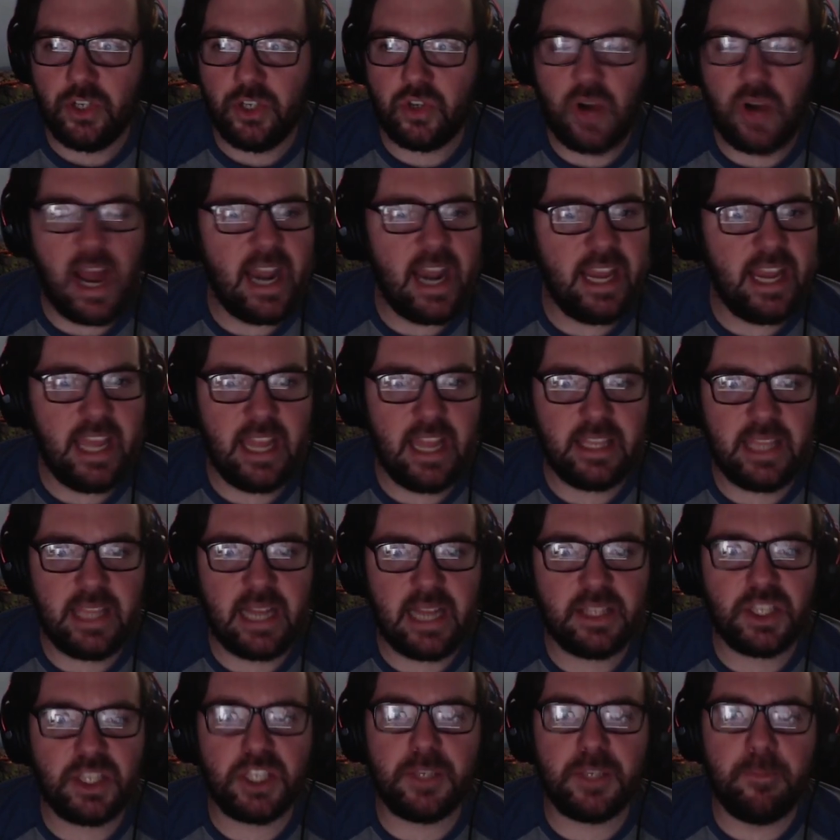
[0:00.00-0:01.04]
try to get
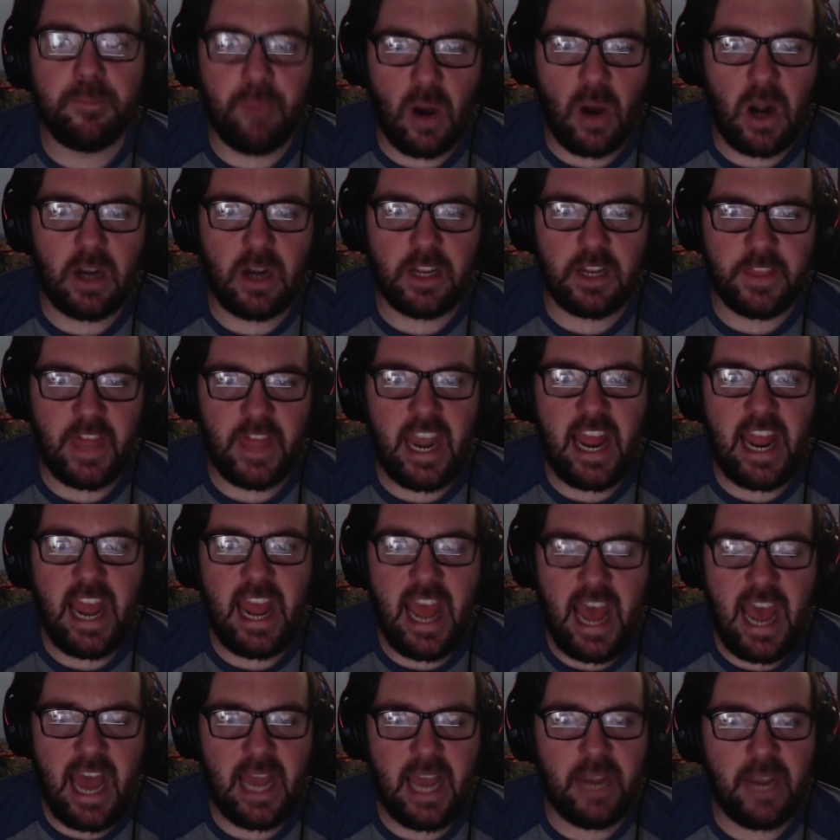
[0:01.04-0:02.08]
that spark that I
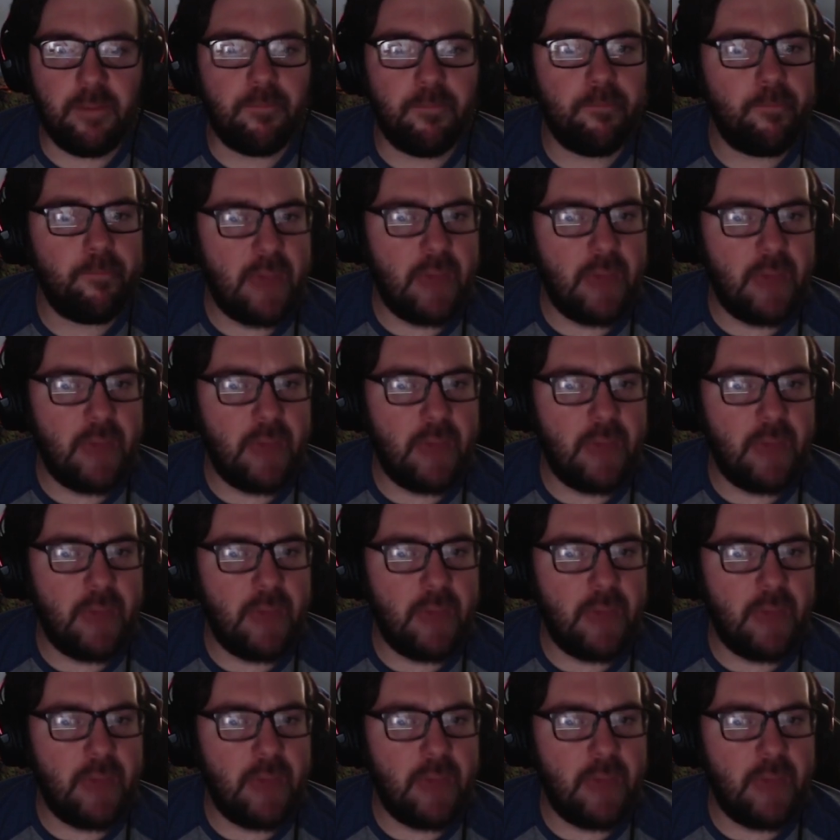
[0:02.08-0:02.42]
had